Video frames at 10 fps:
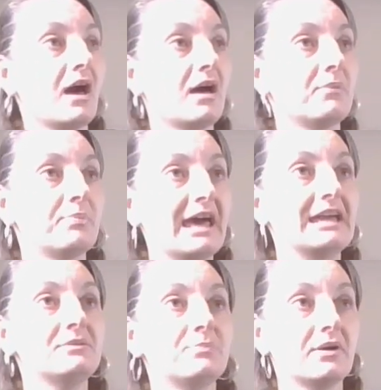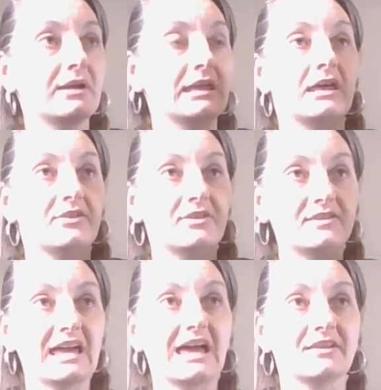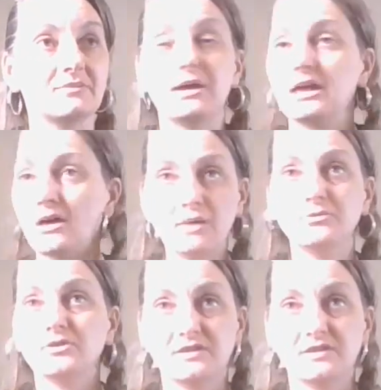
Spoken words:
are paid by the taxpayer. I'm